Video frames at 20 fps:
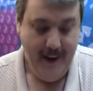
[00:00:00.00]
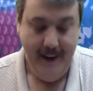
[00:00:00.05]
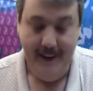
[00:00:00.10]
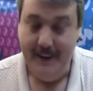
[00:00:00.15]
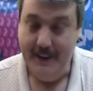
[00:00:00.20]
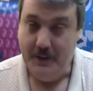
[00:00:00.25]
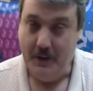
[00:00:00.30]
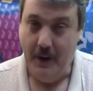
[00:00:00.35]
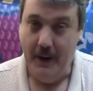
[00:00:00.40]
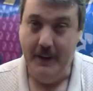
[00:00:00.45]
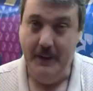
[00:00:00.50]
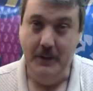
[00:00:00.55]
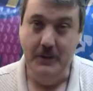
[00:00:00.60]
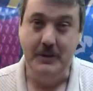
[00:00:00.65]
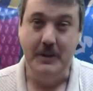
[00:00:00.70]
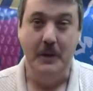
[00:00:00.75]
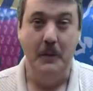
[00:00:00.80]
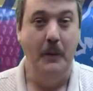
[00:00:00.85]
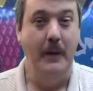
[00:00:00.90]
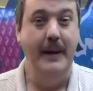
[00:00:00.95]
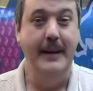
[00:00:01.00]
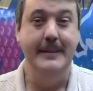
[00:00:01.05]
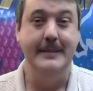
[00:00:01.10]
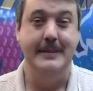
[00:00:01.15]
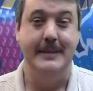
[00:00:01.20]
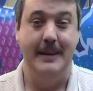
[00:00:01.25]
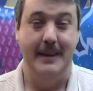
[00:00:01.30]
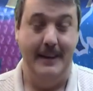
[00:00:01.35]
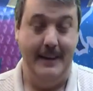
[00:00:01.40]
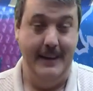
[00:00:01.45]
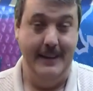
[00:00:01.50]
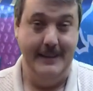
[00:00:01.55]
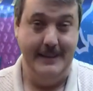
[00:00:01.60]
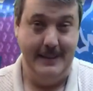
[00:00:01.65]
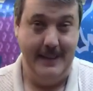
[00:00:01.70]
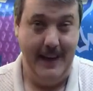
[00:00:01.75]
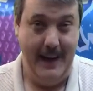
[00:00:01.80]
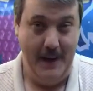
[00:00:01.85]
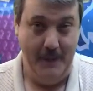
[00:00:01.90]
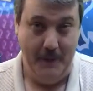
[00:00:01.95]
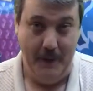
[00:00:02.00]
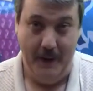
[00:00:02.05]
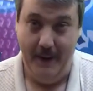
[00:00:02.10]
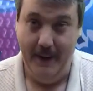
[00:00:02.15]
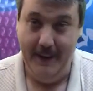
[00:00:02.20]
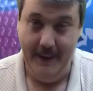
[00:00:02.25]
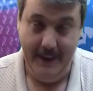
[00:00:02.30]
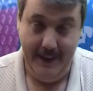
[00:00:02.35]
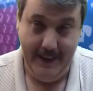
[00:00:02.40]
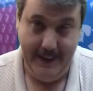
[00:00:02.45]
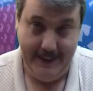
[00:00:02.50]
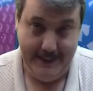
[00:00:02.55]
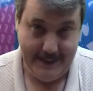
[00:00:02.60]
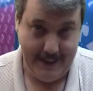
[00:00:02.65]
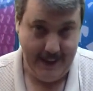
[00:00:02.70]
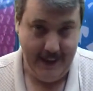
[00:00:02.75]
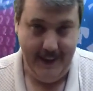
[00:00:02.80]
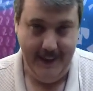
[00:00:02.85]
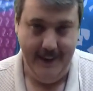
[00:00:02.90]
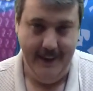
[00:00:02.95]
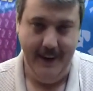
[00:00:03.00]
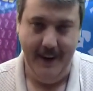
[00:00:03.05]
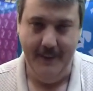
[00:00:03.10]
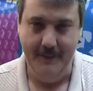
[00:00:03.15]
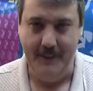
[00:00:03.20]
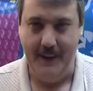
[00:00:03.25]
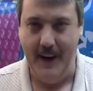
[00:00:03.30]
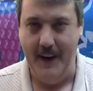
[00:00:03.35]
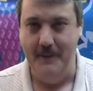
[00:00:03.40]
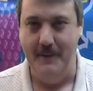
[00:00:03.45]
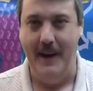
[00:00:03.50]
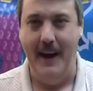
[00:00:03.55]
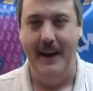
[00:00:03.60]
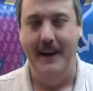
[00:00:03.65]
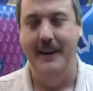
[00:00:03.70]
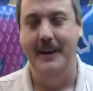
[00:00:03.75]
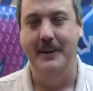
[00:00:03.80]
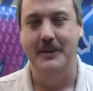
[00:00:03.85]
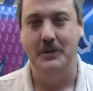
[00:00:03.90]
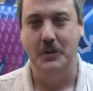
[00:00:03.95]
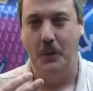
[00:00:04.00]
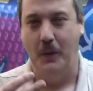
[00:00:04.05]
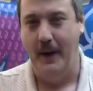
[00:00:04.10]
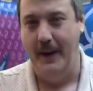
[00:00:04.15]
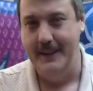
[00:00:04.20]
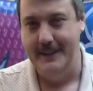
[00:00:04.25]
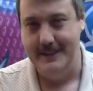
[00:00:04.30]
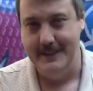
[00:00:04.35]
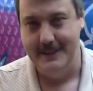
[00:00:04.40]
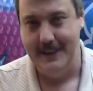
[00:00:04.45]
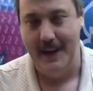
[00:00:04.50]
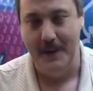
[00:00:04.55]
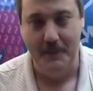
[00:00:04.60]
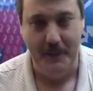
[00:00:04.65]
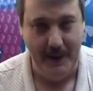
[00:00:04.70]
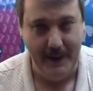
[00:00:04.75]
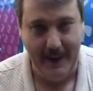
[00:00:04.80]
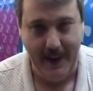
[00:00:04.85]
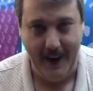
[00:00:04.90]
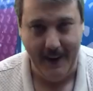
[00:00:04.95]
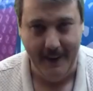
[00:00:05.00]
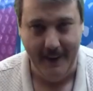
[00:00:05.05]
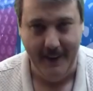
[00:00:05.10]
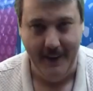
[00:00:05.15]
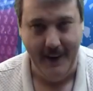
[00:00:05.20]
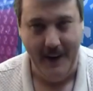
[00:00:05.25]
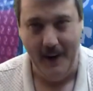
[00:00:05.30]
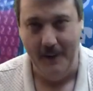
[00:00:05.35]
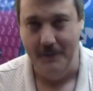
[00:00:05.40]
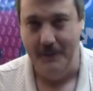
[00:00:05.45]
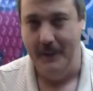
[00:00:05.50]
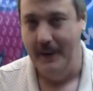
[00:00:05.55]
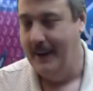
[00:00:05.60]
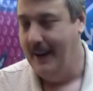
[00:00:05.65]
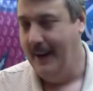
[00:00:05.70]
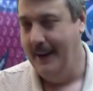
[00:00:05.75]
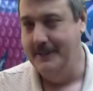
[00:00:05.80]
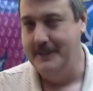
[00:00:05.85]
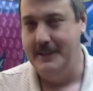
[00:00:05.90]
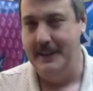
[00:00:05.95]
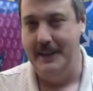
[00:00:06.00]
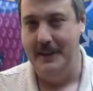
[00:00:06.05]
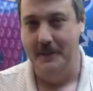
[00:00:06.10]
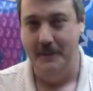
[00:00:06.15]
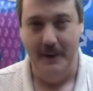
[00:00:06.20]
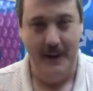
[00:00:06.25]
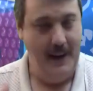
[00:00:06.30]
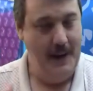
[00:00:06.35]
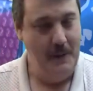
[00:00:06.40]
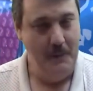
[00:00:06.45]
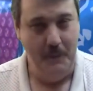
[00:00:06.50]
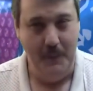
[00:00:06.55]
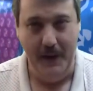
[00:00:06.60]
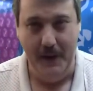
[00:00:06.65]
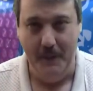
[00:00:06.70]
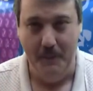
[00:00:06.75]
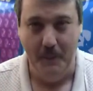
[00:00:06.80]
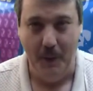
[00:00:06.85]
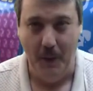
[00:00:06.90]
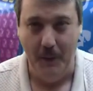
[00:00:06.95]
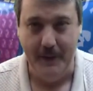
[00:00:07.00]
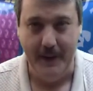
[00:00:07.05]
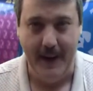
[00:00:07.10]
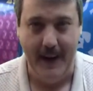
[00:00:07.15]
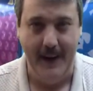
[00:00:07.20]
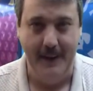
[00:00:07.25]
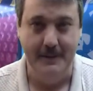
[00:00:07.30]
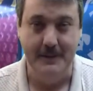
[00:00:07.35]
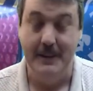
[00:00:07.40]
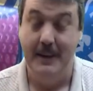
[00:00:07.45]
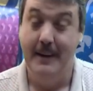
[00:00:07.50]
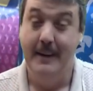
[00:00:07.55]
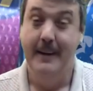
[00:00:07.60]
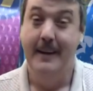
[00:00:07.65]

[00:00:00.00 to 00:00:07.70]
Detroit usually wins against Tampa, easily. They came down here twice since I've been down here, and I've seen them, and they beat them both times.